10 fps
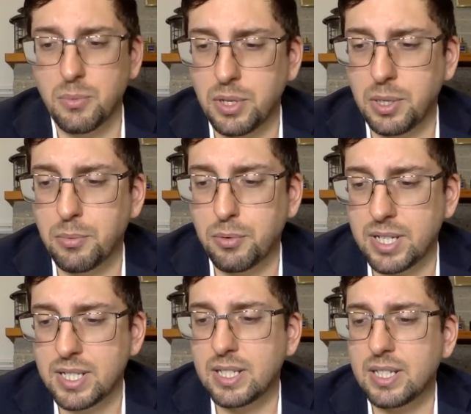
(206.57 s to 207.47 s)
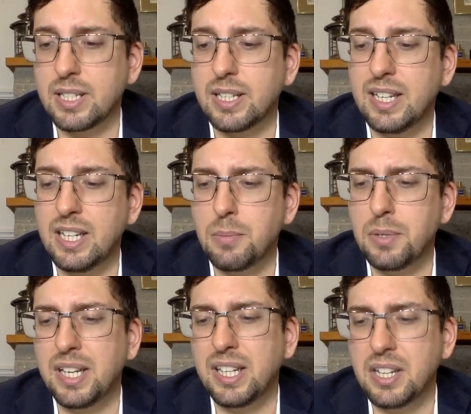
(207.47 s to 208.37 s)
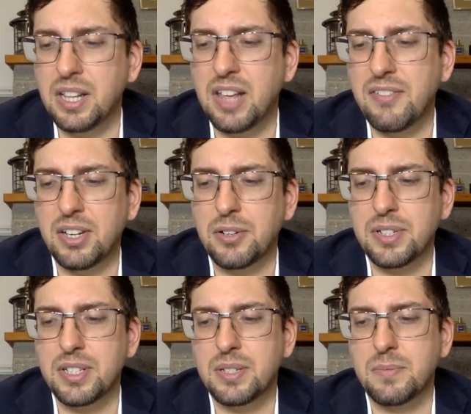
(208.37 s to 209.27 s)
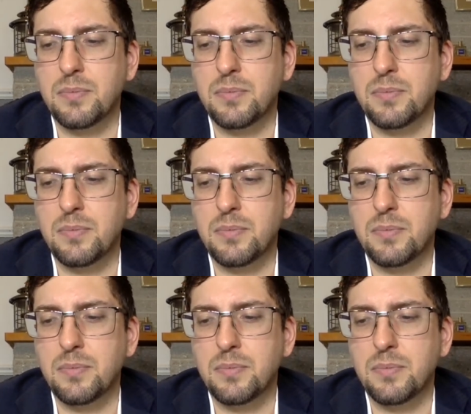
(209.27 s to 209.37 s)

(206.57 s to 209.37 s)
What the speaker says: really present. In the opening, the lavender is